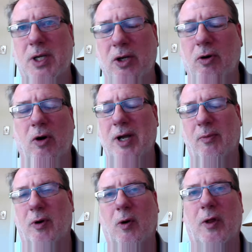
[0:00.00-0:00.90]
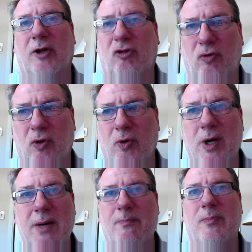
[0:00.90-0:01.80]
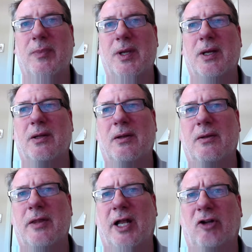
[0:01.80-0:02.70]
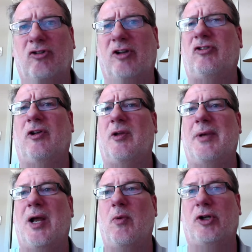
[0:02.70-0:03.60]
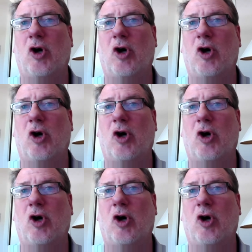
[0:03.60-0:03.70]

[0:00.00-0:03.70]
You know, okay, well, all that's true. That doesn't necessarily mean I want to